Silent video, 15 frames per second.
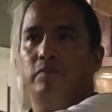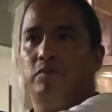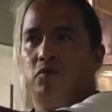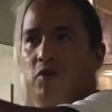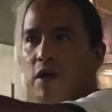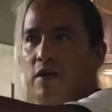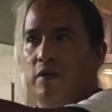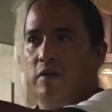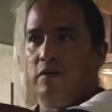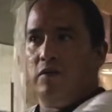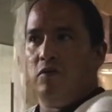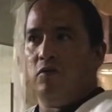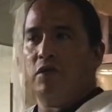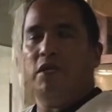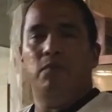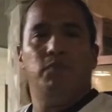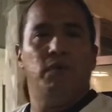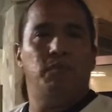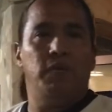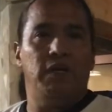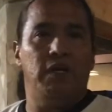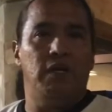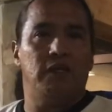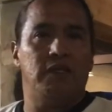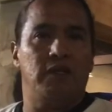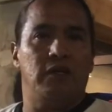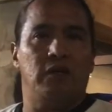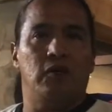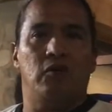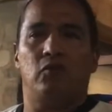try to keep the peace,
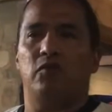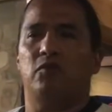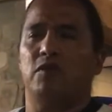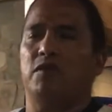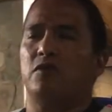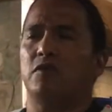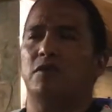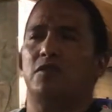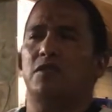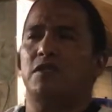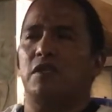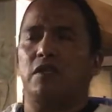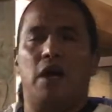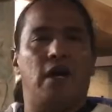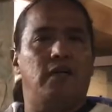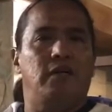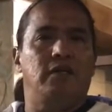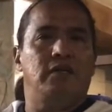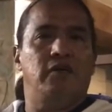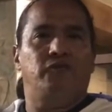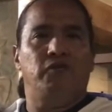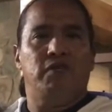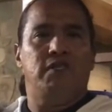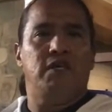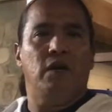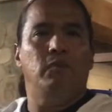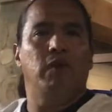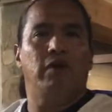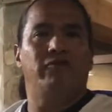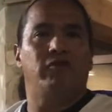and there's just a lot of different
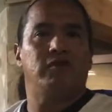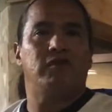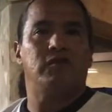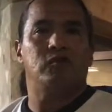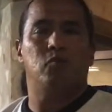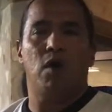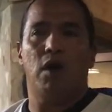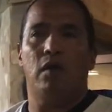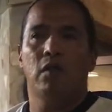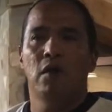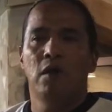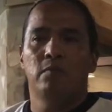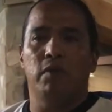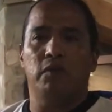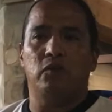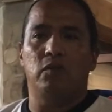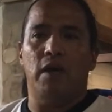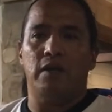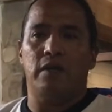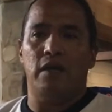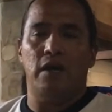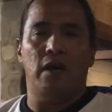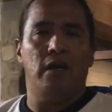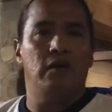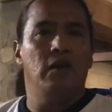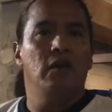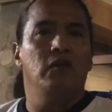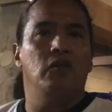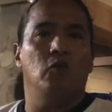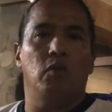sub levels as well. But at the end,
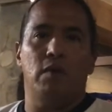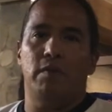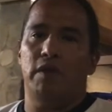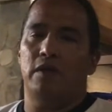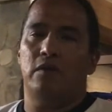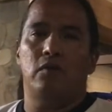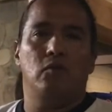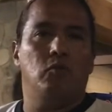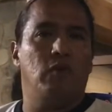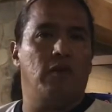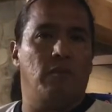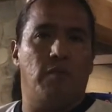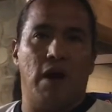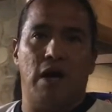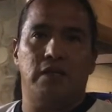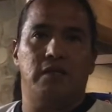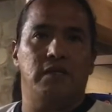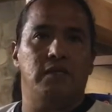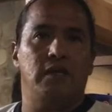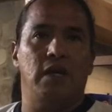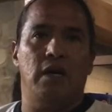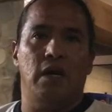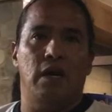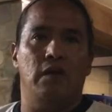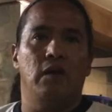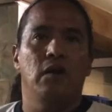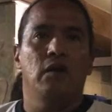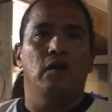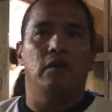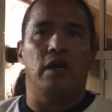the women were the bosses, and
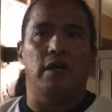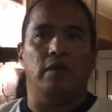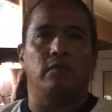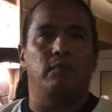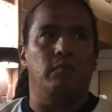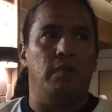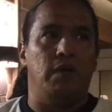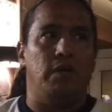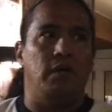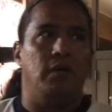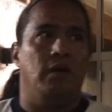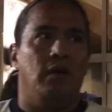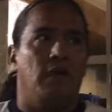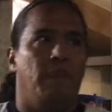like me.